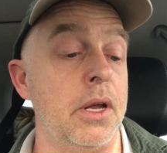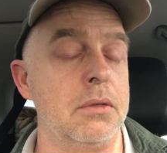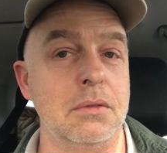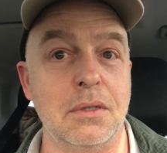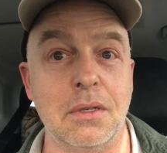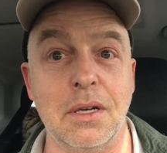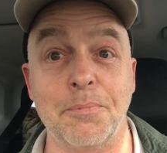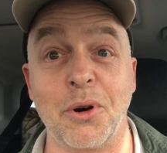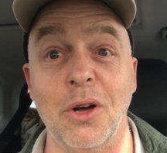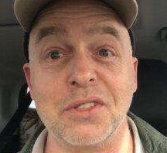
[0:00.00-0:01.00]

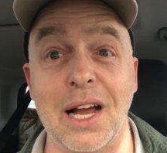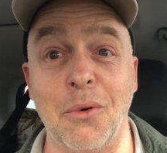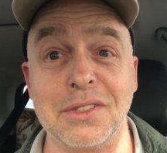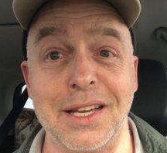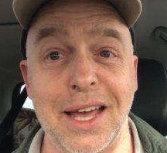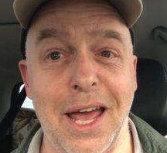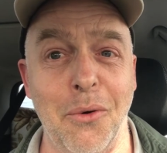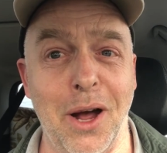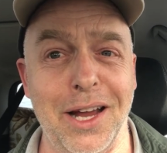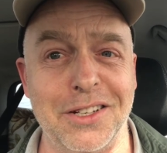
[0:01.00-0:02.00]
Prozac was a
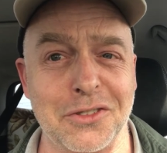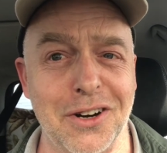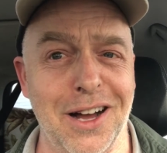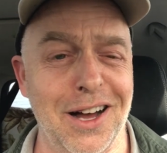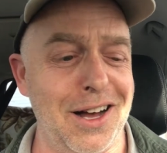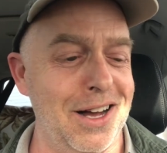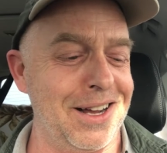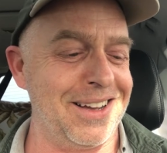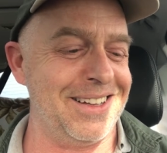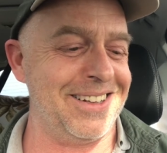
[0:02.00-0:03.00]
gateway drug.
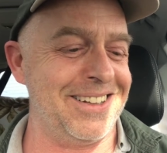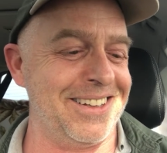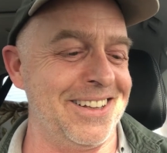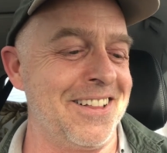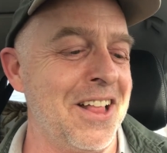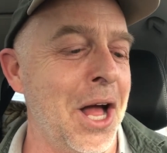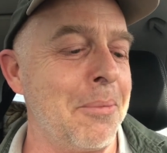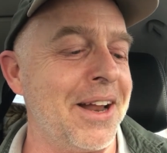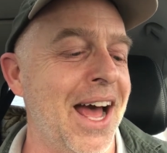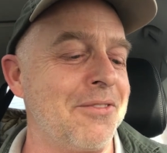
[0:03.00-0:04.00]

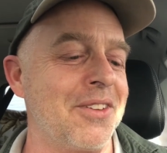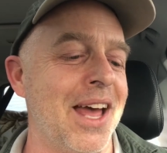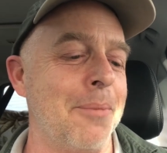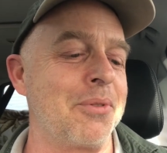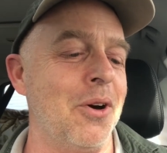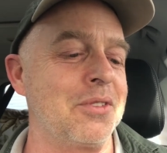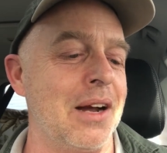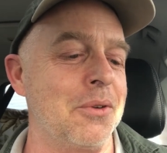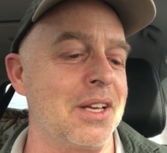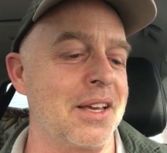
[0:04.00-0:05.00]
But after that,
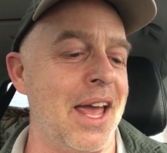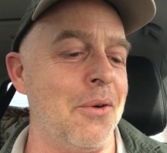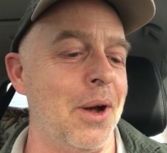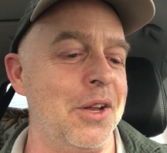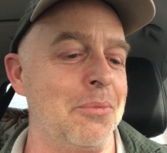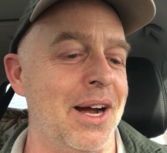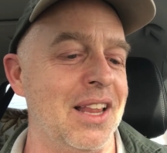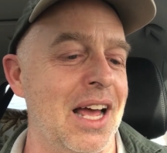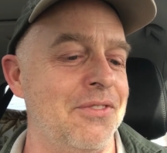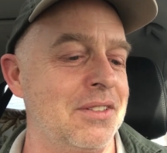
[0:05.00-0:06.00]
Prozac was a gateway into my
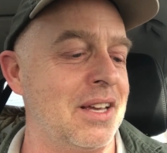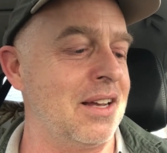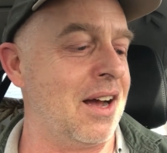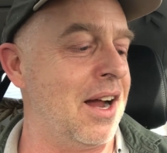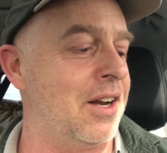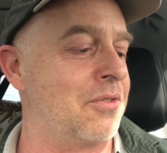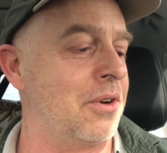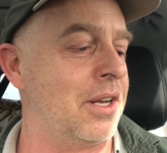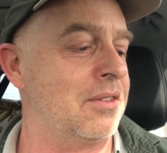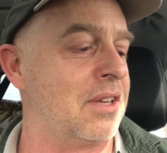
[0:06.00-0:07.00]
life of
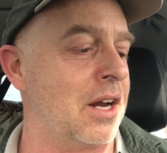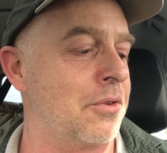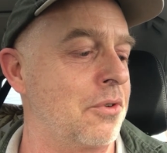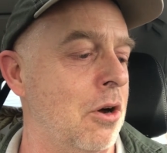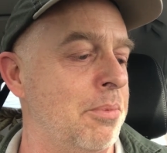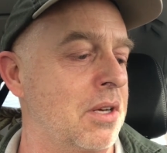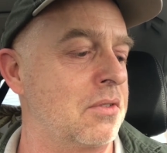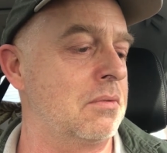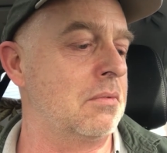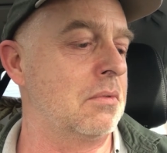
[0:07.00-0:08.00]
psychiatry and psychotropics.